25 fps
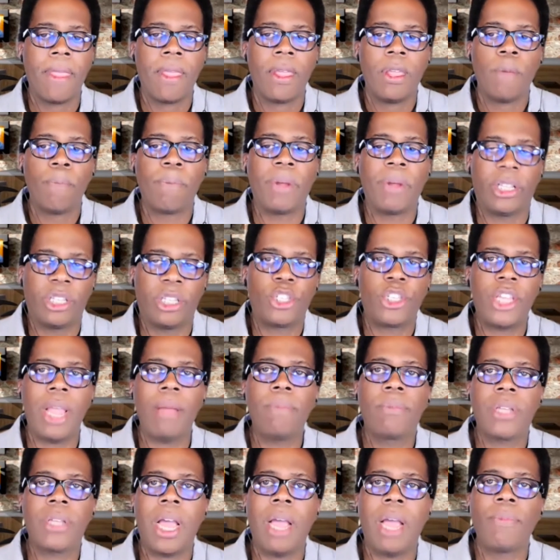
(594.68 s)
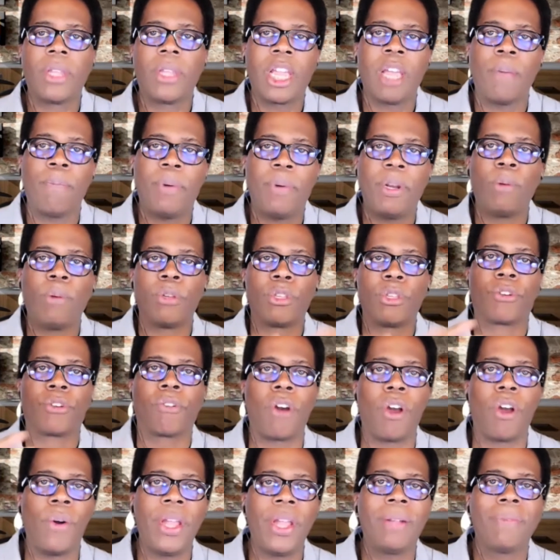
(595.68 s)
But at the same time, the company was
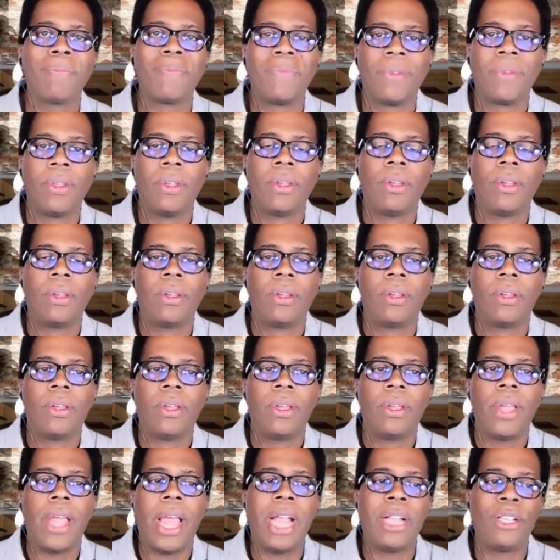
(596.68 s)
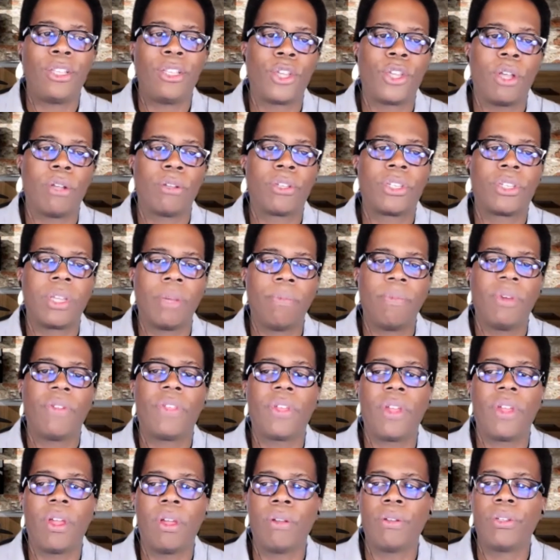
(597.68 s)
growing. And so some of
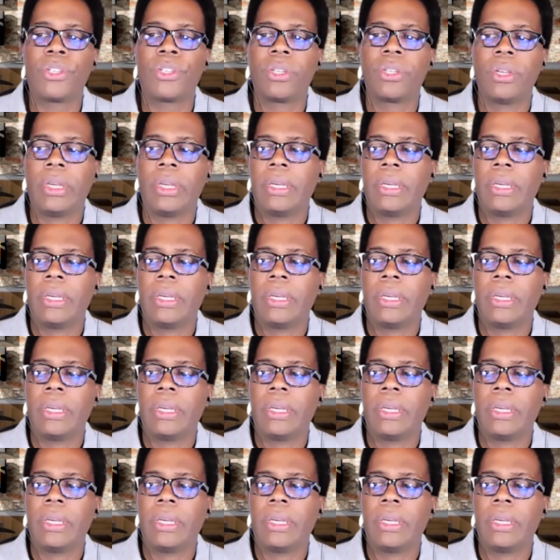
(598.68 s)
those